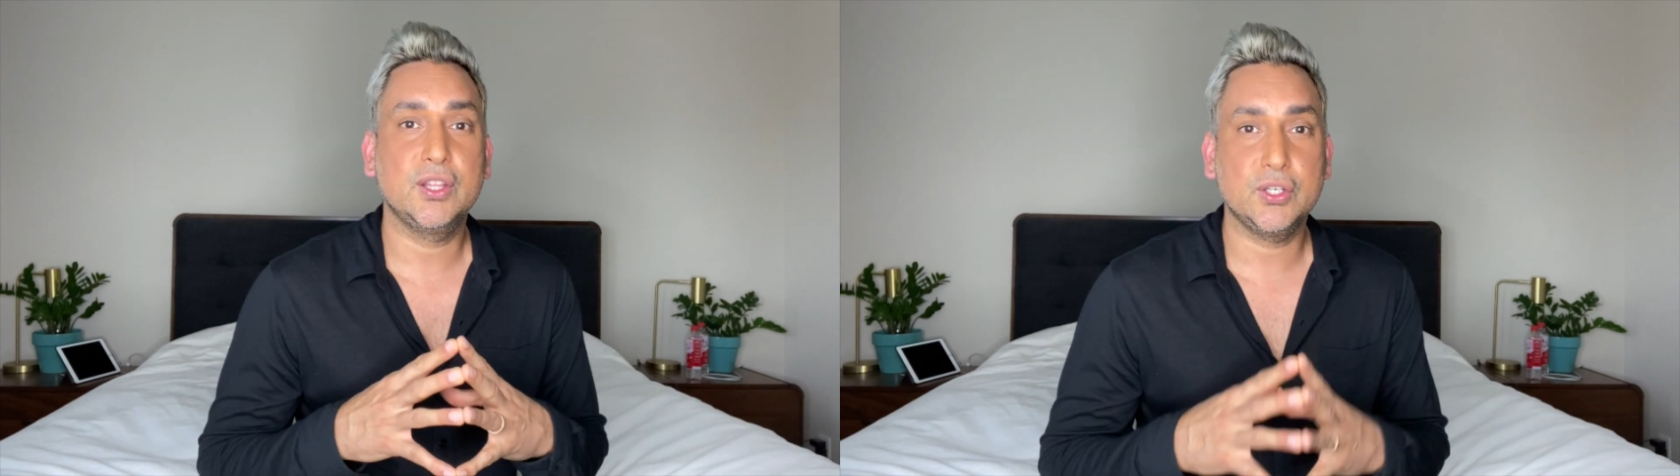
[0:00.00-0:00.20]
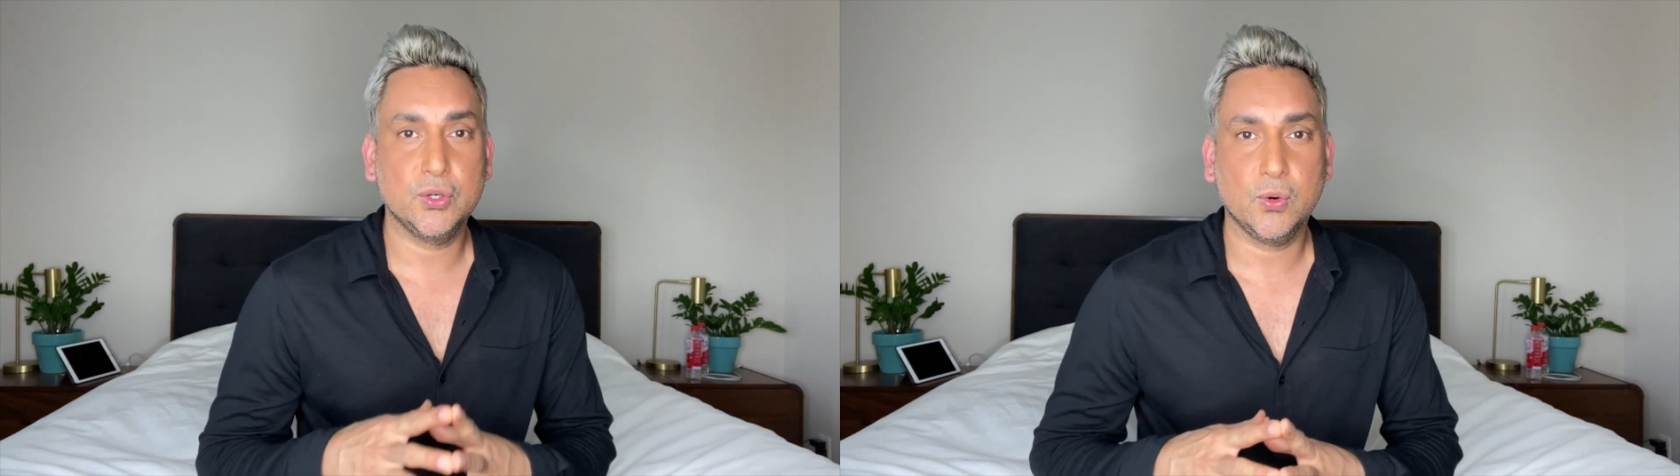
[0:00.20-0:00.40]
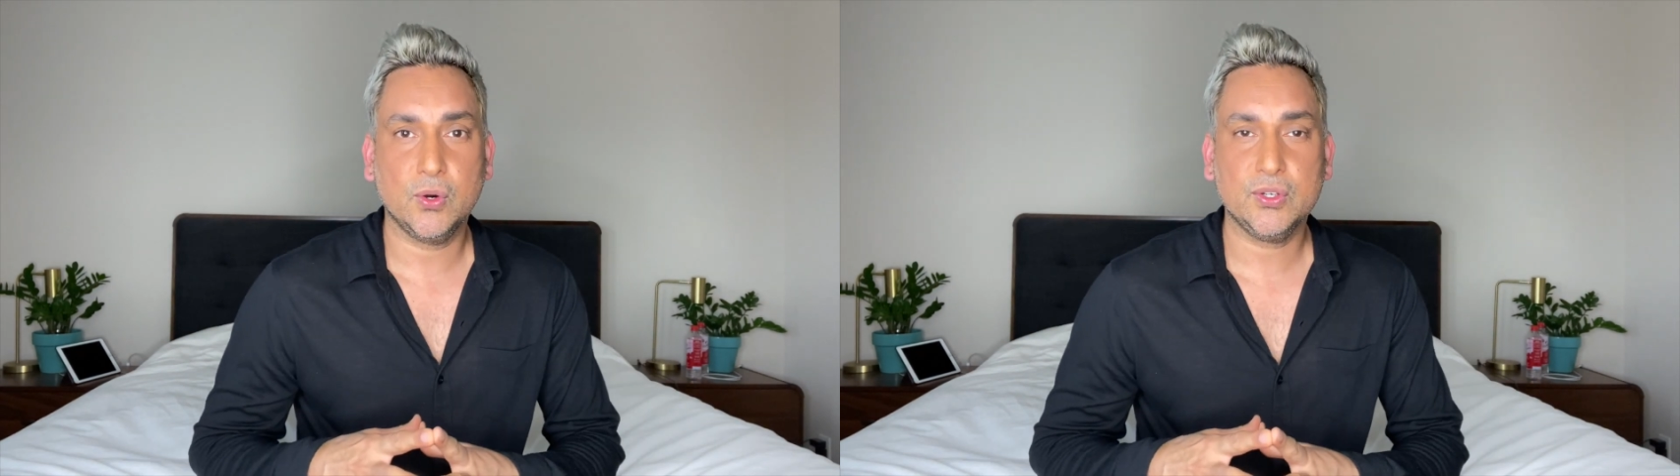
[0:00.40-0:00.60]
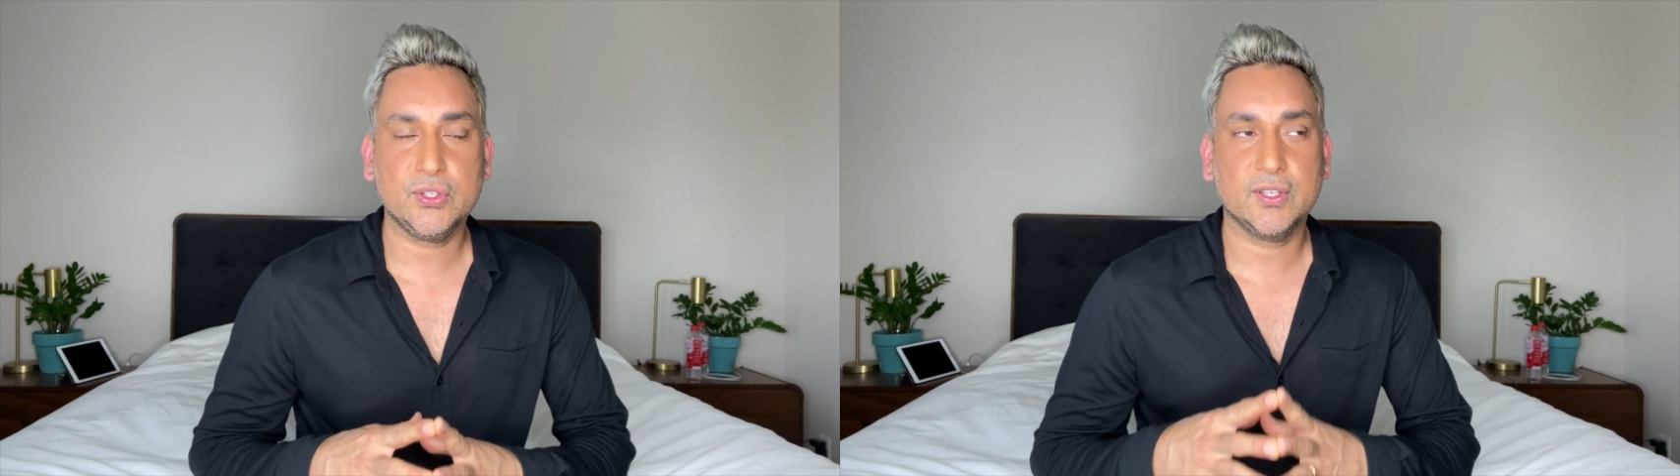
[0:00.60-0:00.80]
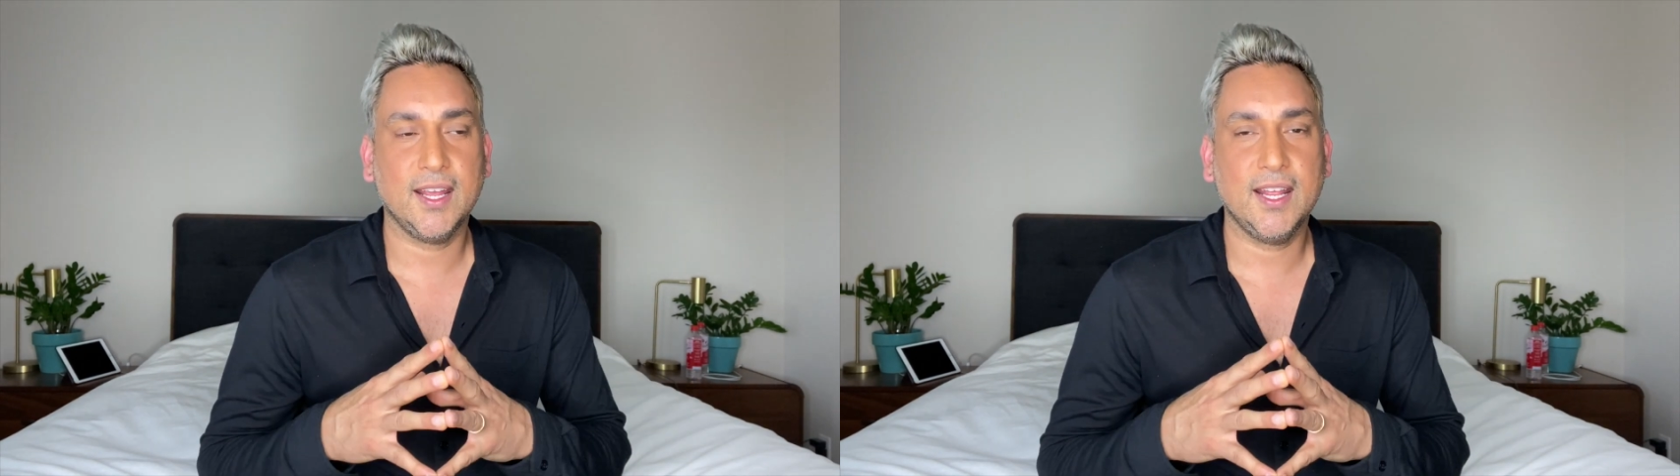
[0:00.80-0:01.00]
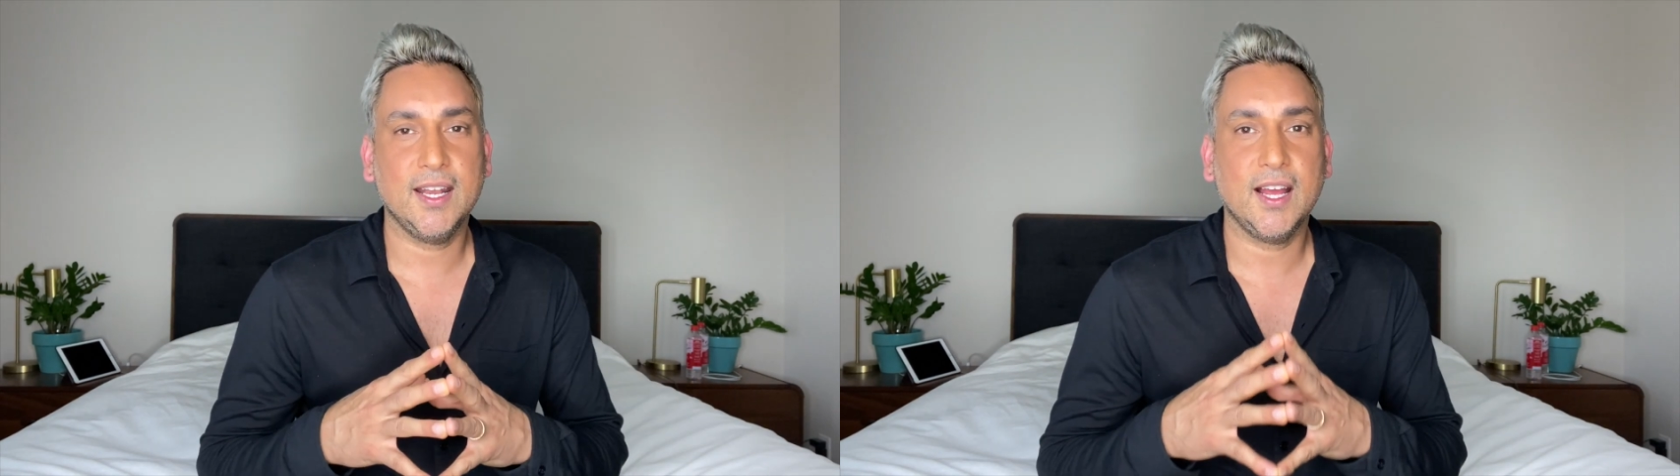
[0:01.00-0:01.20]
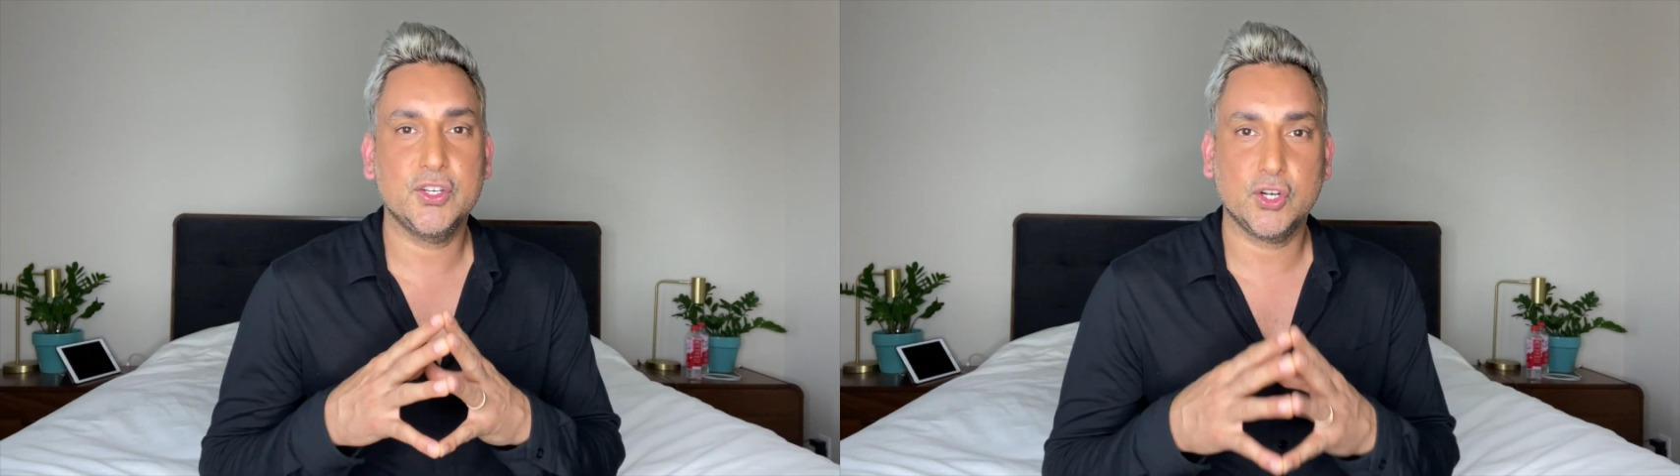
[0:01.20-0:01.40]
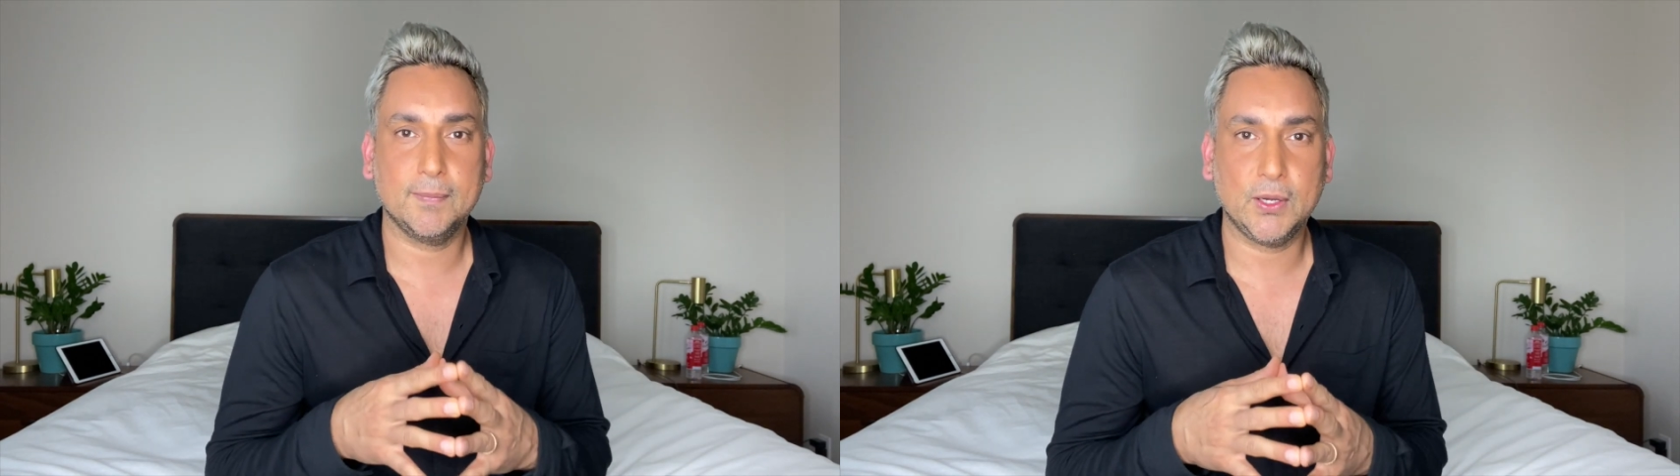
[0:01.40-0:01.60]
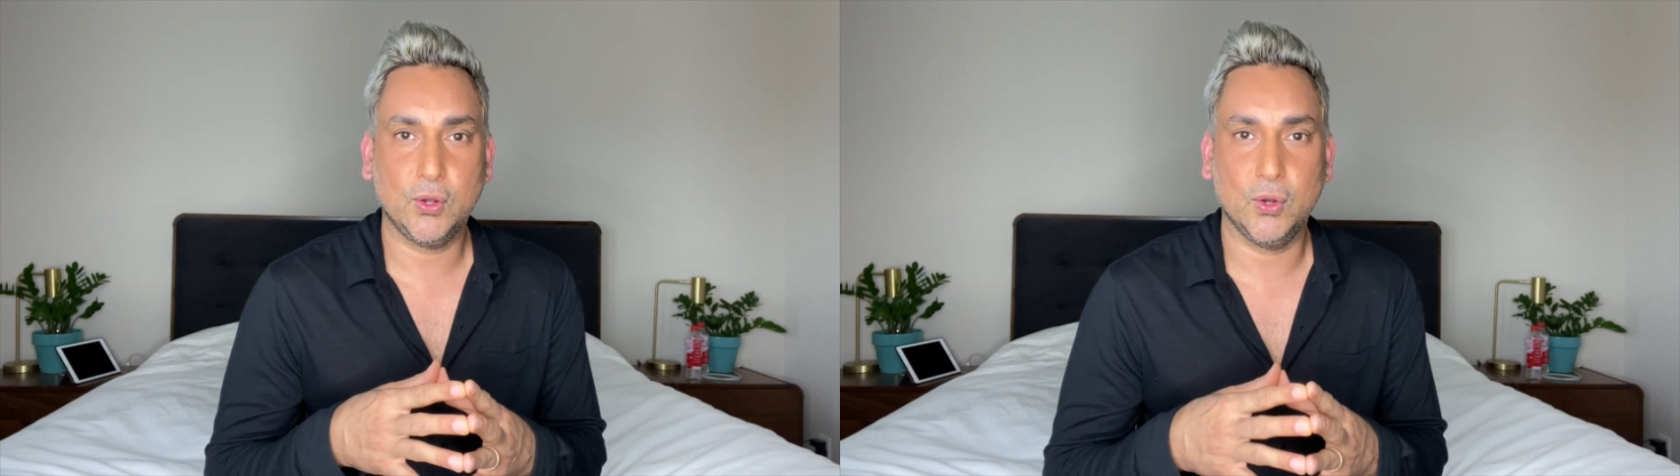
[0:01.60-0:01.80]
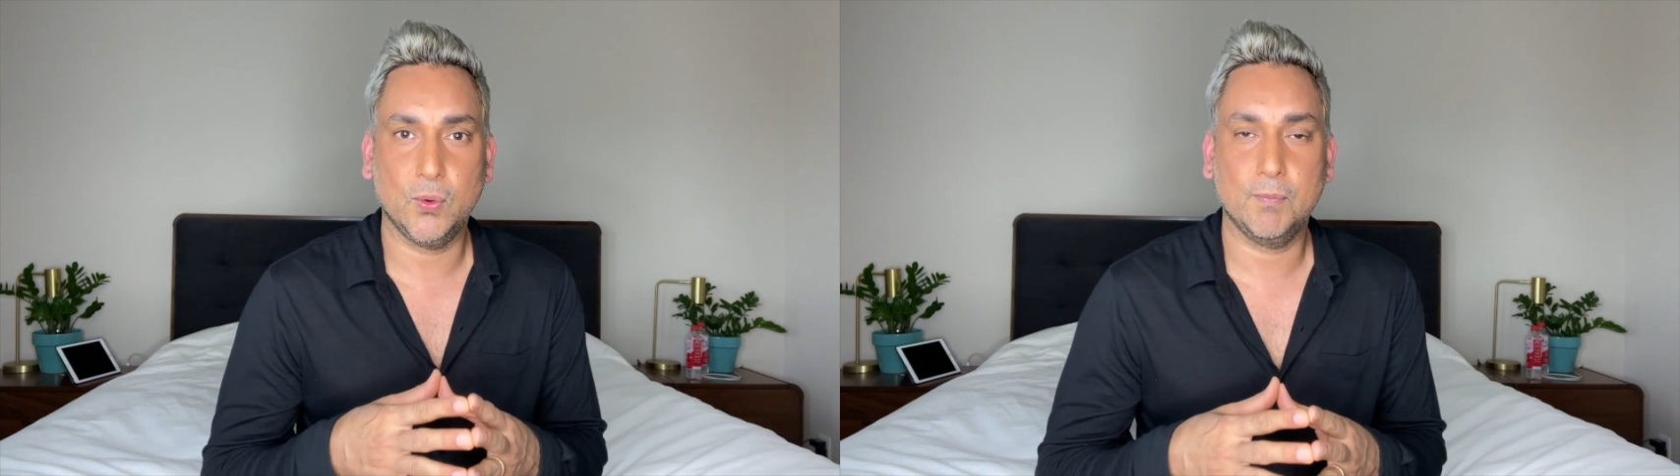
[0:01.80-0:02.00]
The doors in a German
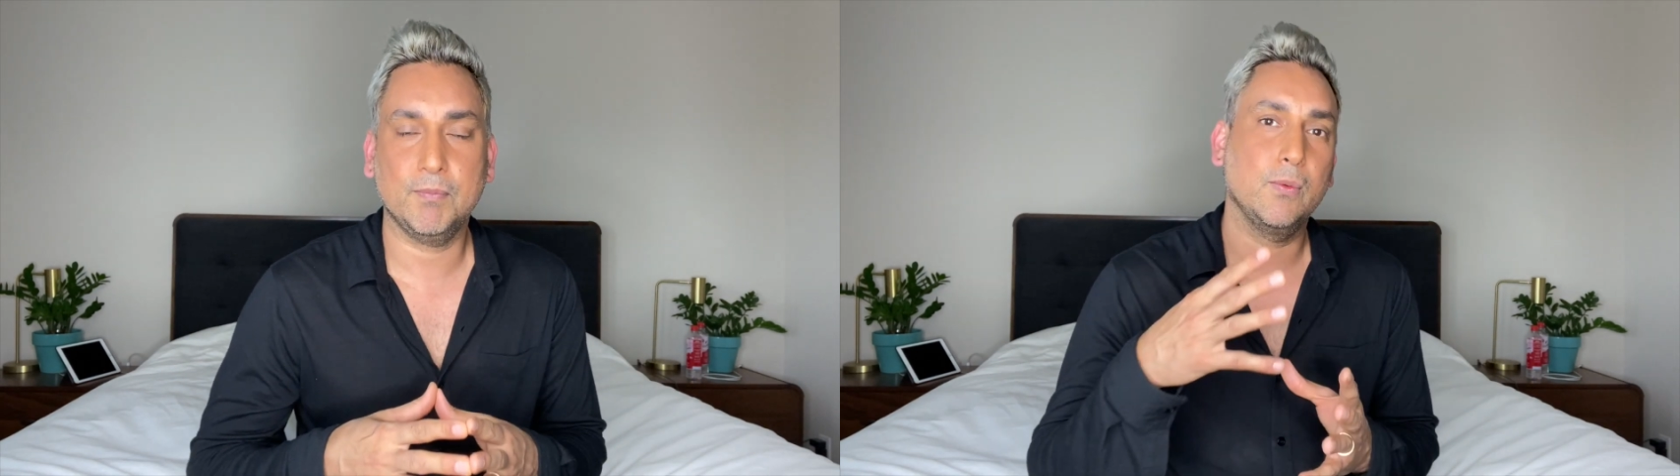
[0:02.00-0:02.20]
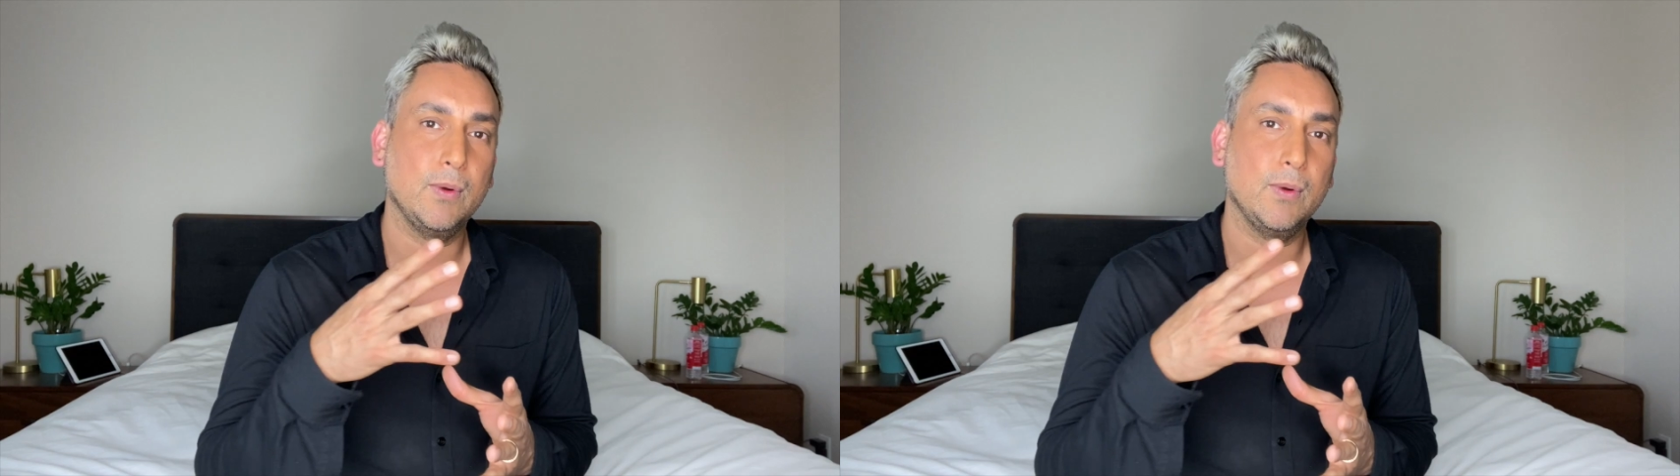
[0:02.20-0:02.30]
home,